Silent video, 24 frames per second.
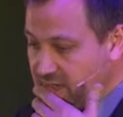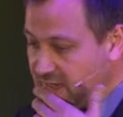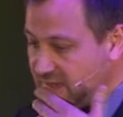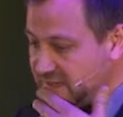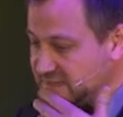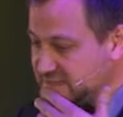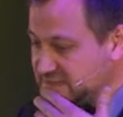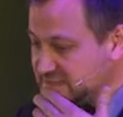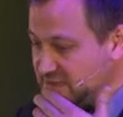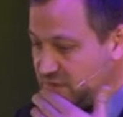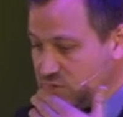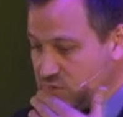
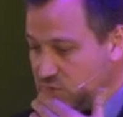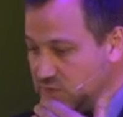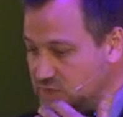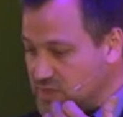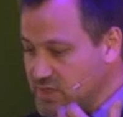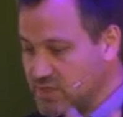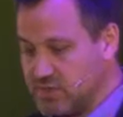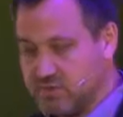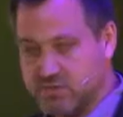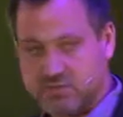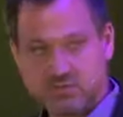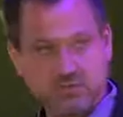So,
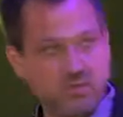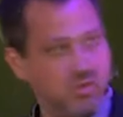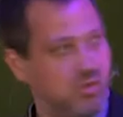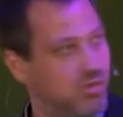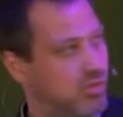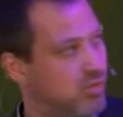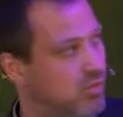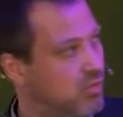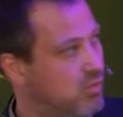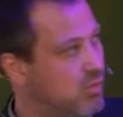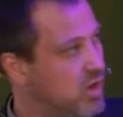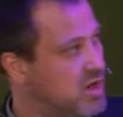
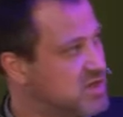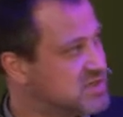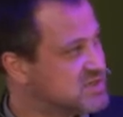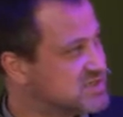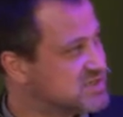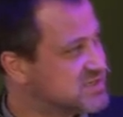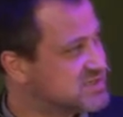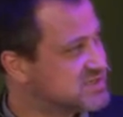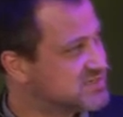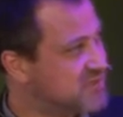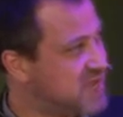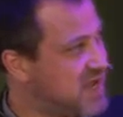why does
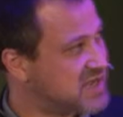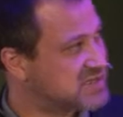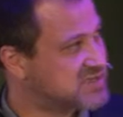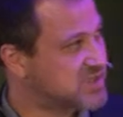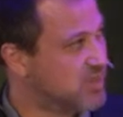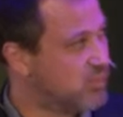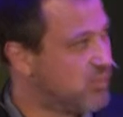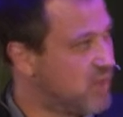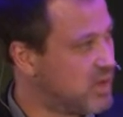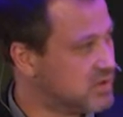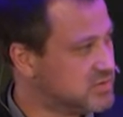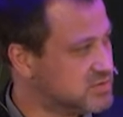this matter?
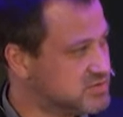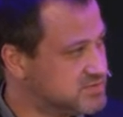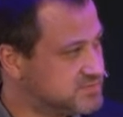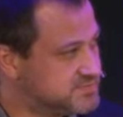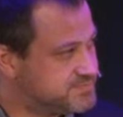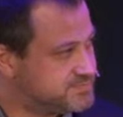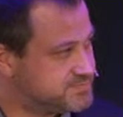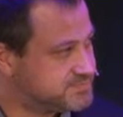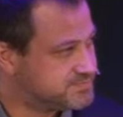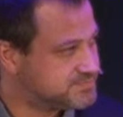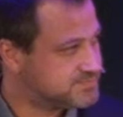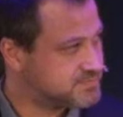Well,
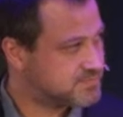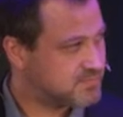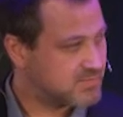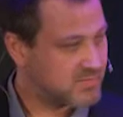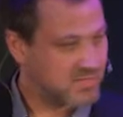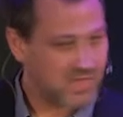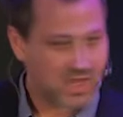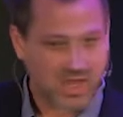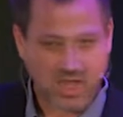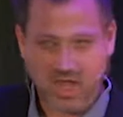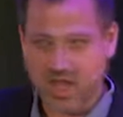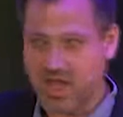
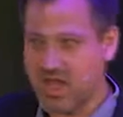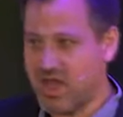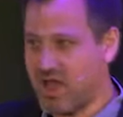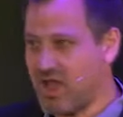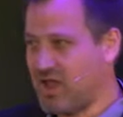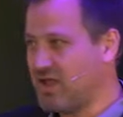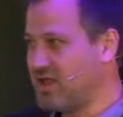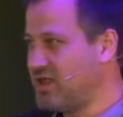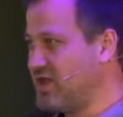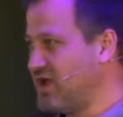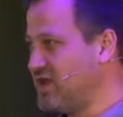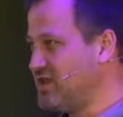
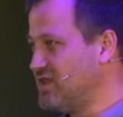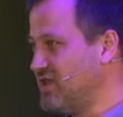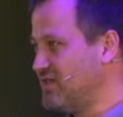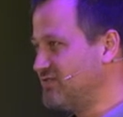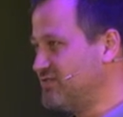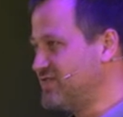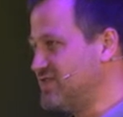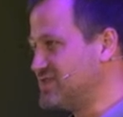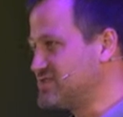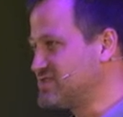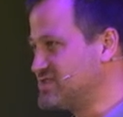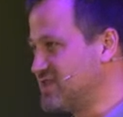I, I,
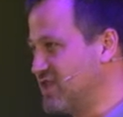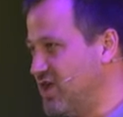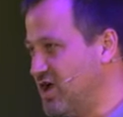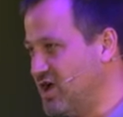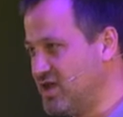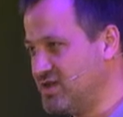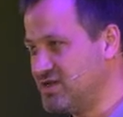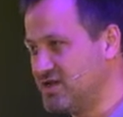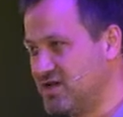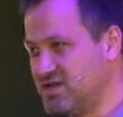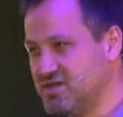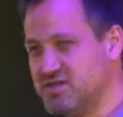love this
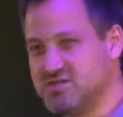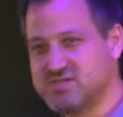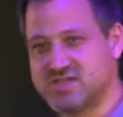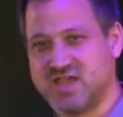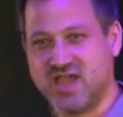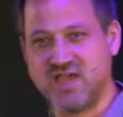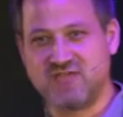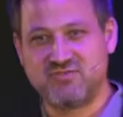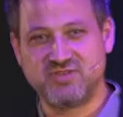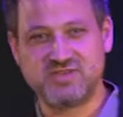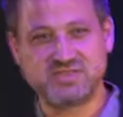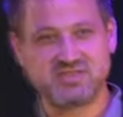slide. I use it
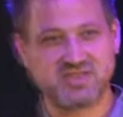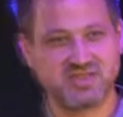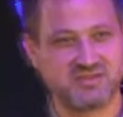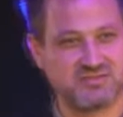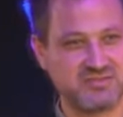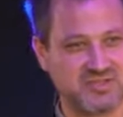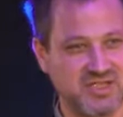every single